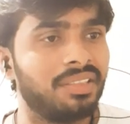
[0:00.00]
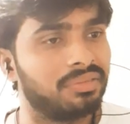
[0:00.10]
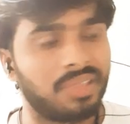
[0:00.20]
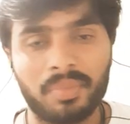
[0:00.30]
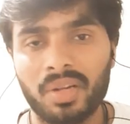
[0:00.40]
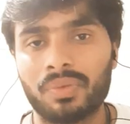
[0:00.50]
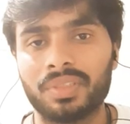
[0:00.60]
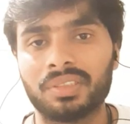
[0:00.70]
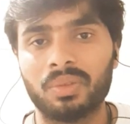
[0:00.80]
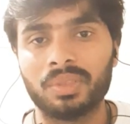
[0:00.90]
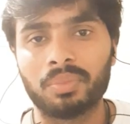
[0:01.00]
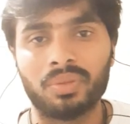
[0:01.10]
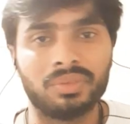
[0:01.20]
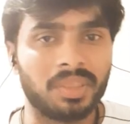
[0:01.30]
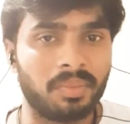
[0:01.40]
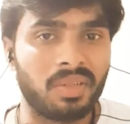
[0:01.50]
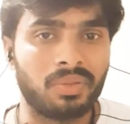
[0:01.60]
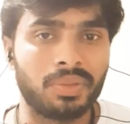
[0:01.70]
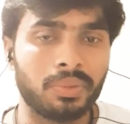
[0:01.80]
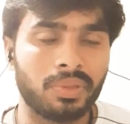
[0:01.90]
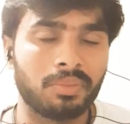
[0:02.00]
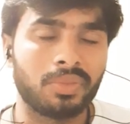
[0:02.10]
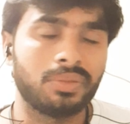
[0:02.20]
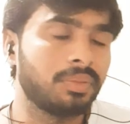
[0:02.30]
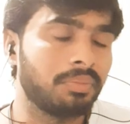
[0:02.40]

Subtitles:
Some may offer £1,000, some may offer £2,000,